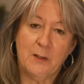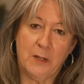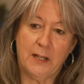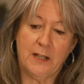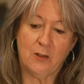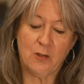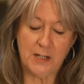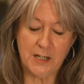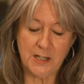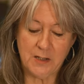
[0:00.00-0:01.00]
week
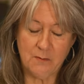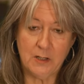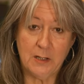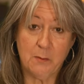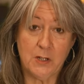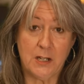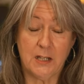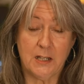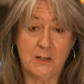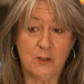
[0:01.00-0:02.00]
creating some really pretty
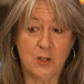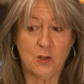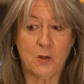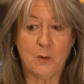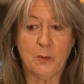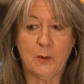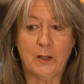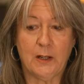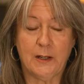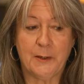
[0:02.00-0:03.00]
things for the shop,
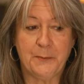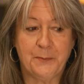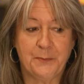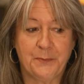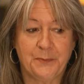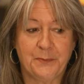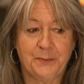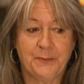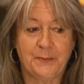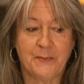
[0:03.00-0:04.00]
and
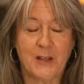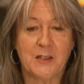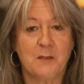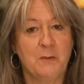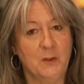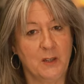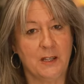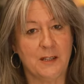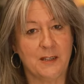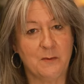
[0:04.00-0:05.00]
some new
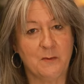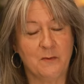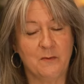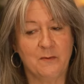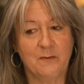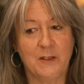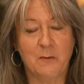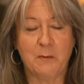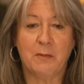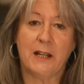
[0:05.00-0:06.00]
things that we've
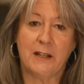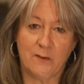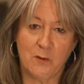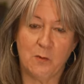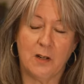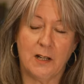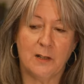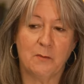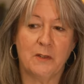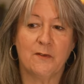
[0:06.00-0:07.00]
been planning for a while,
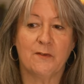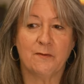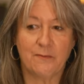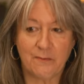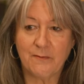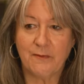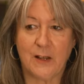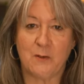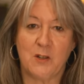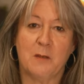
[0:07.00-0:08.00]
and we've
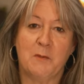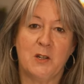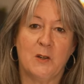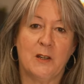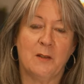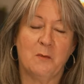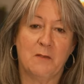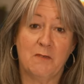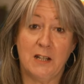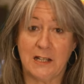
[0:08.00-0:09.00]
found time to do it, and
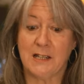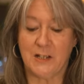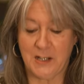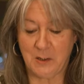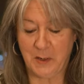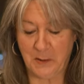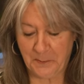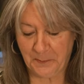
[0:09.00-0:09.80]
we're really excited about.